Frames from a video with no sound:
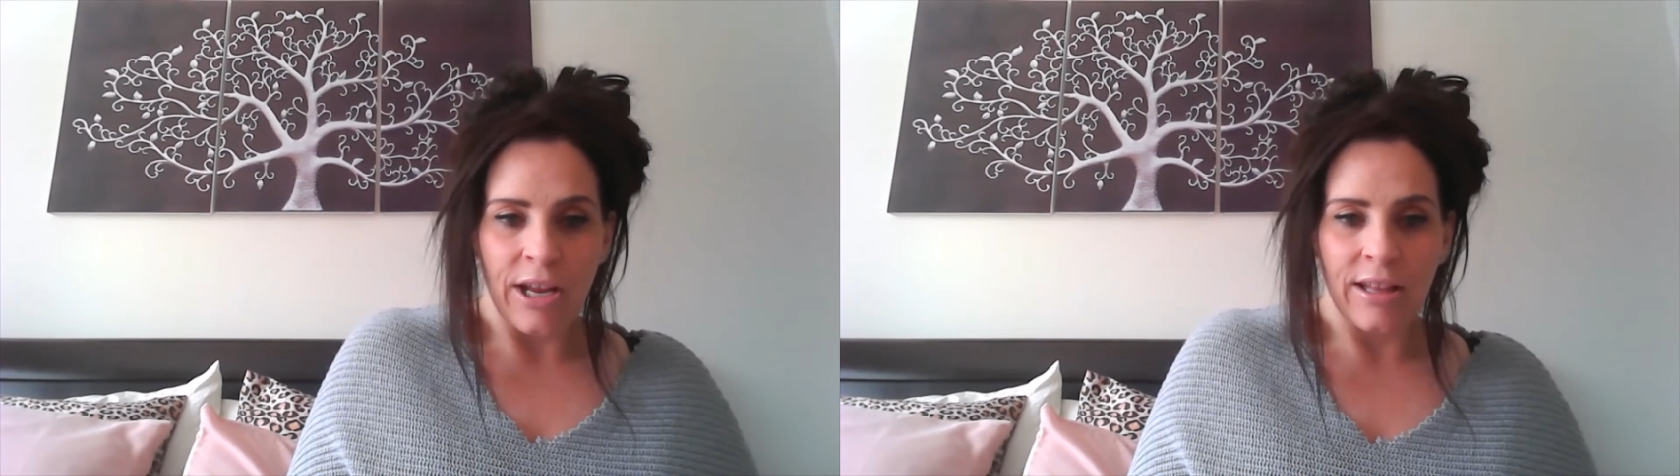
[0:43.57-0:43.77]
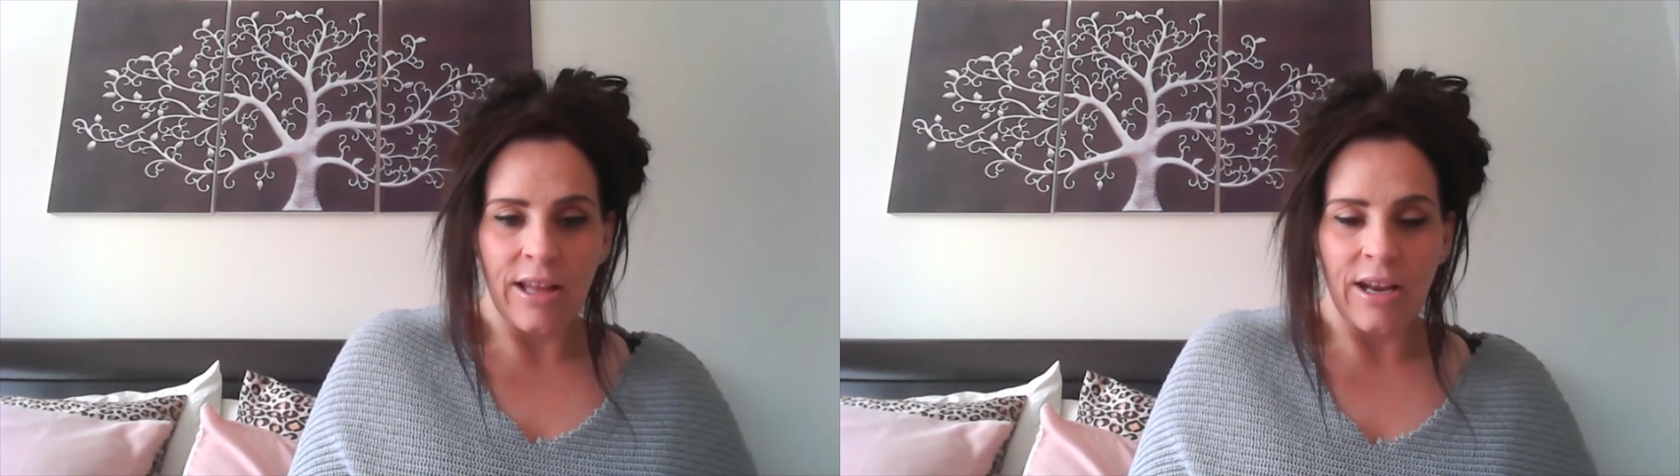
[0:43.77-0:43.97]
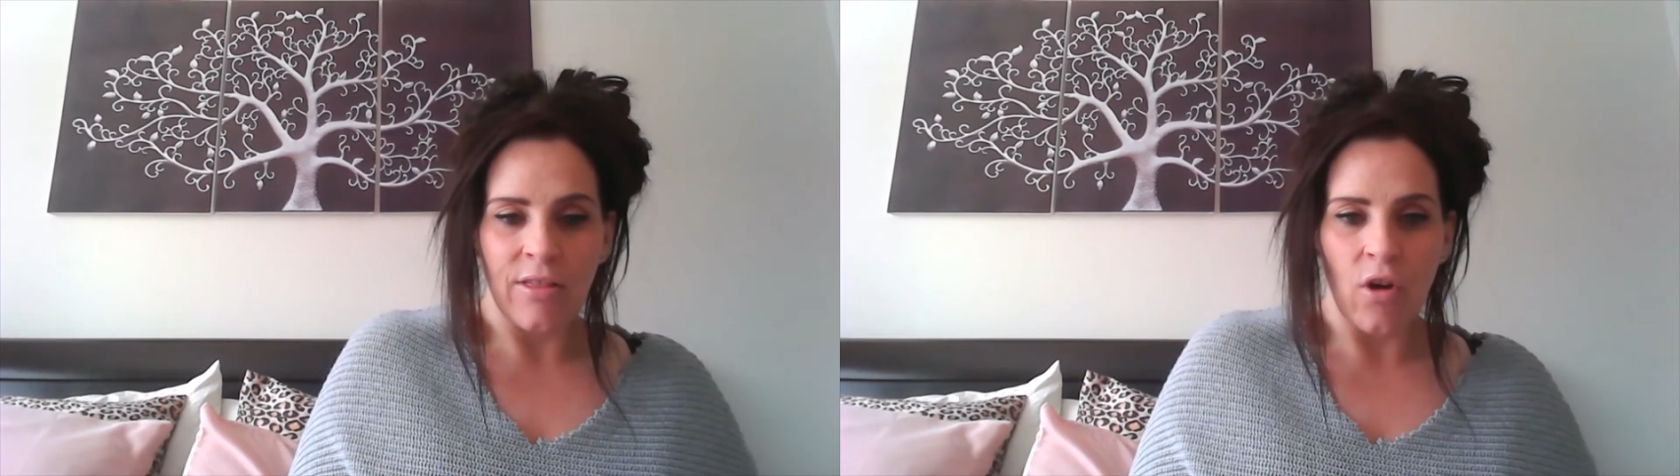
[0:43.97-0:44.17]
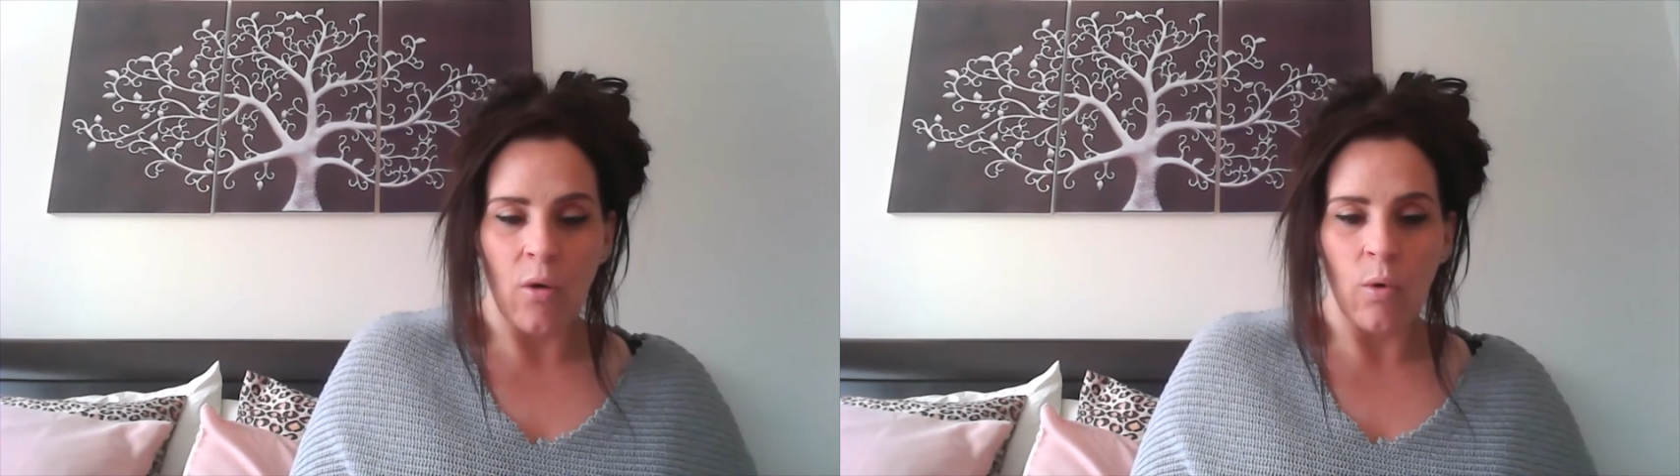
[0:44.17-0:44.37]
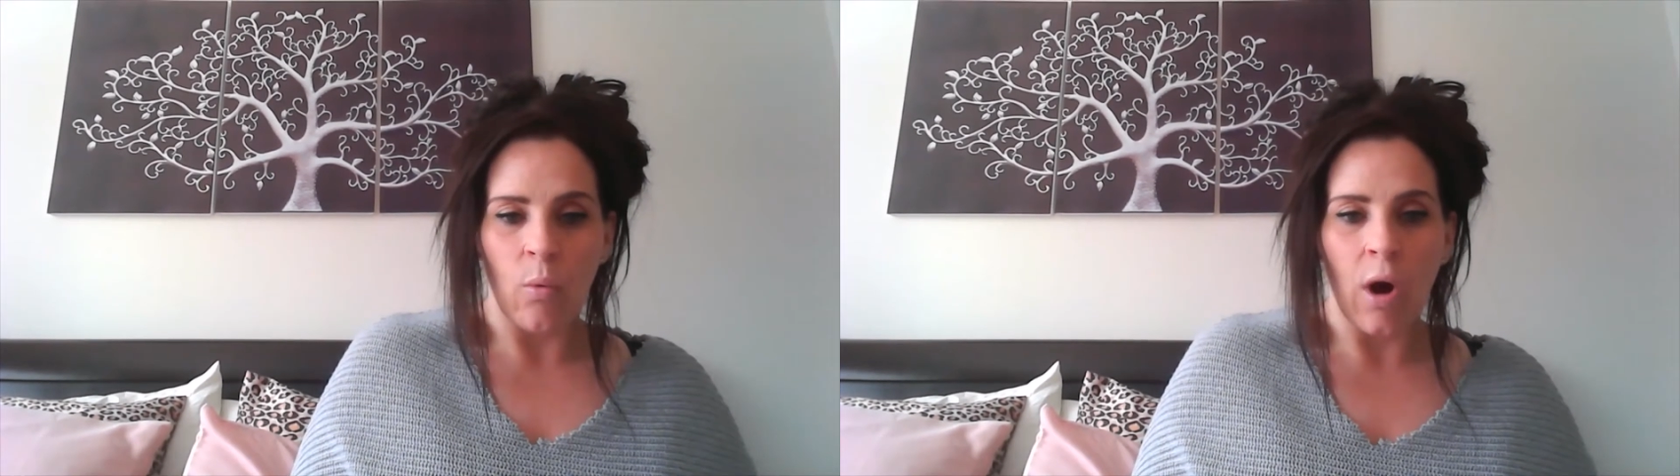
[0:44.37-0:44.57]
and then I thought,
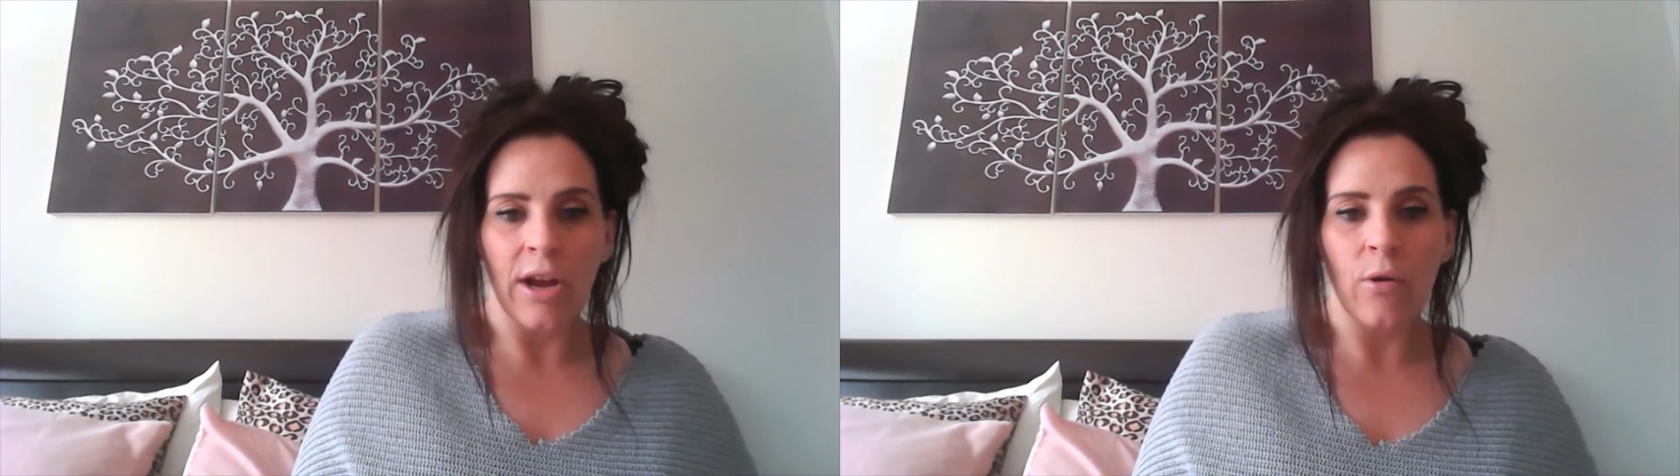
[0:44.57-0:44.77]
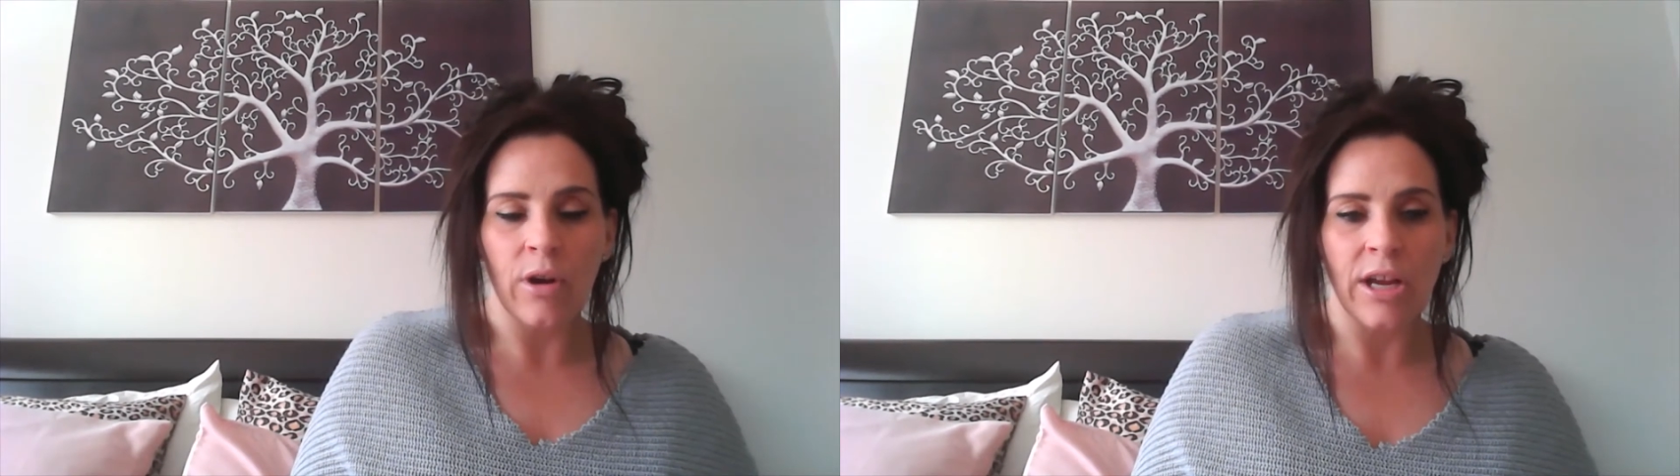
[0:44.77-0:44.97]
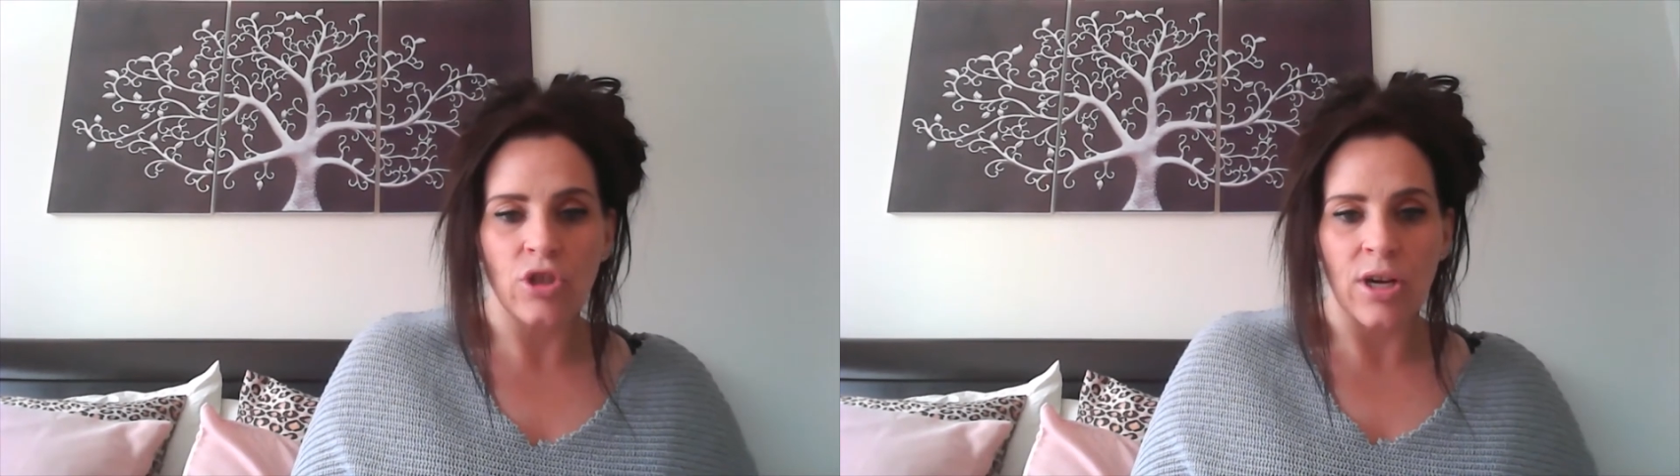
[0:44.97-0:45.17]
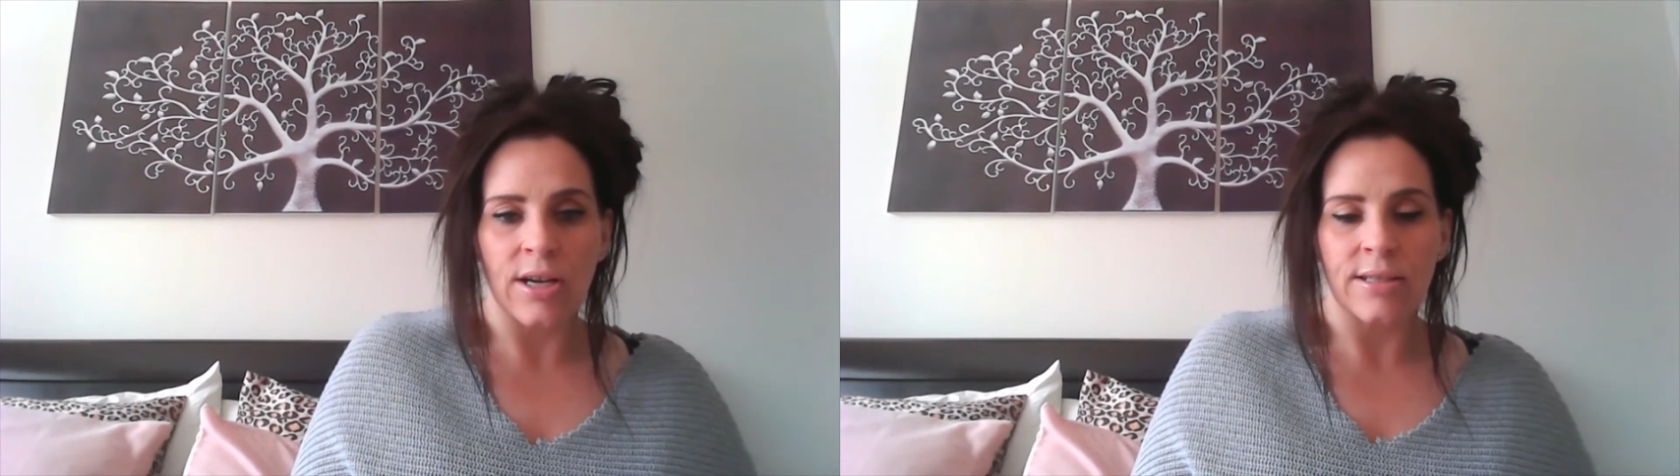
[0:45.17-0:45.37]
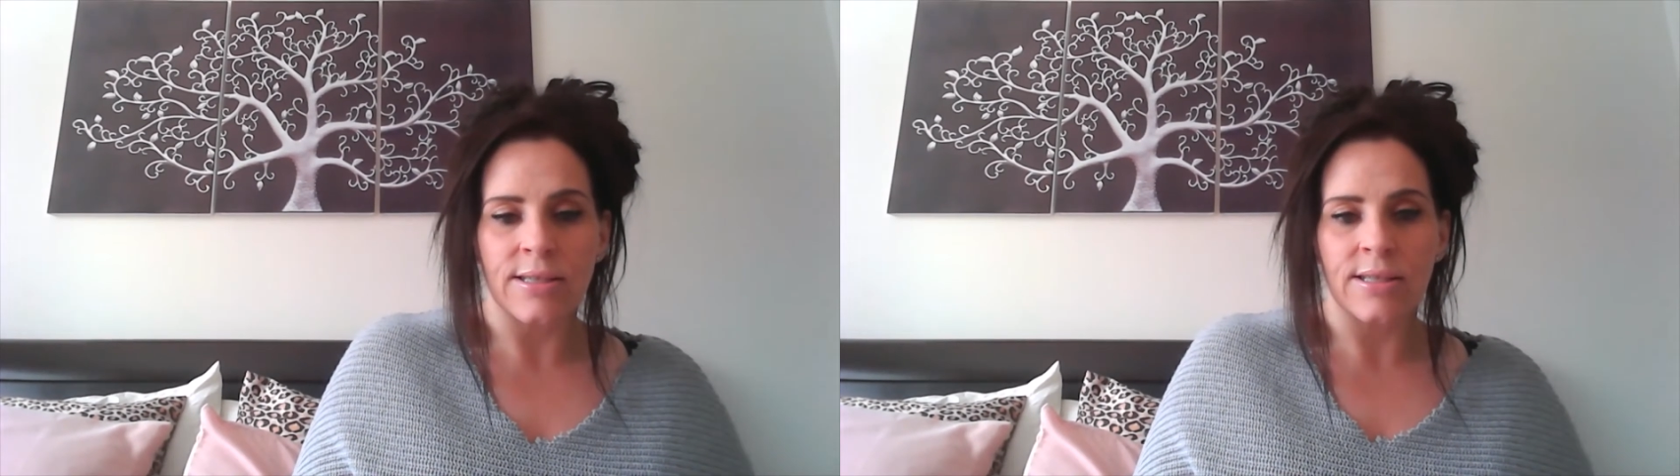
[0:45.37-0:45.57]
well, why don't I
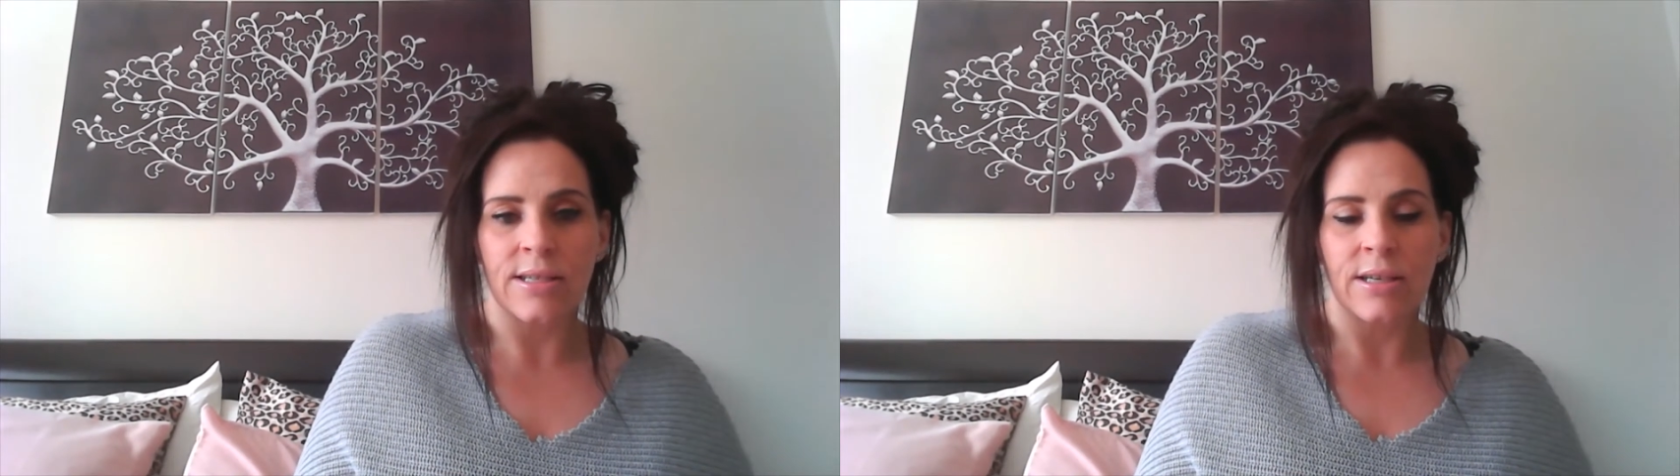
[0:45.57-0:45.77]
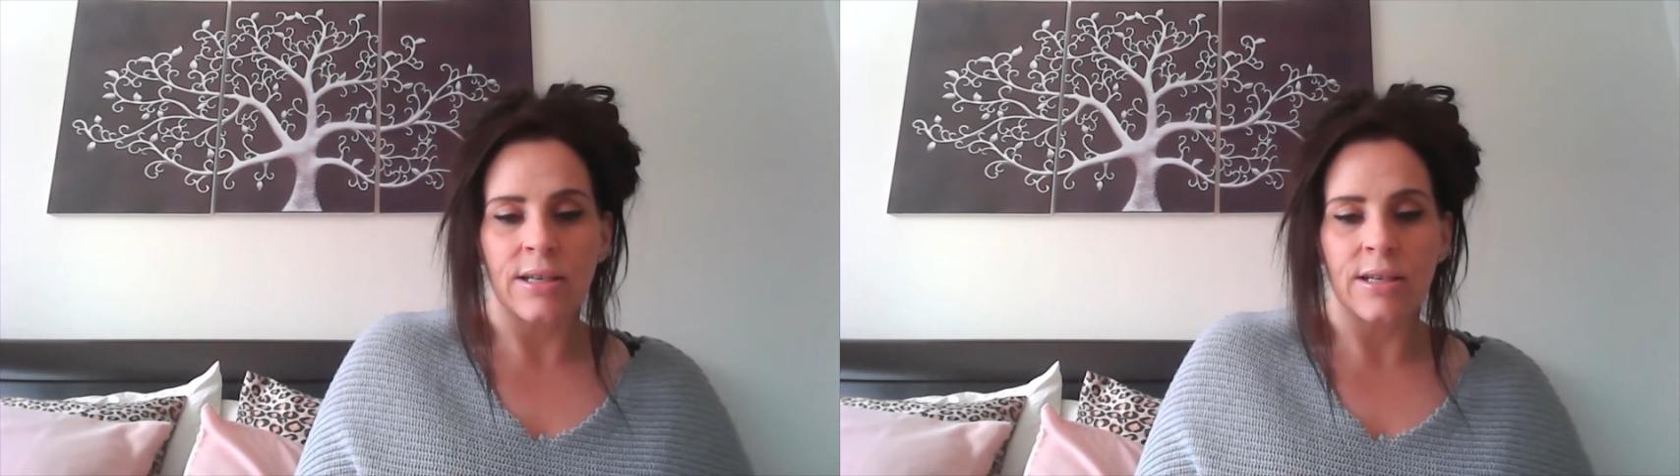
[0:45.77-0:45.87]
just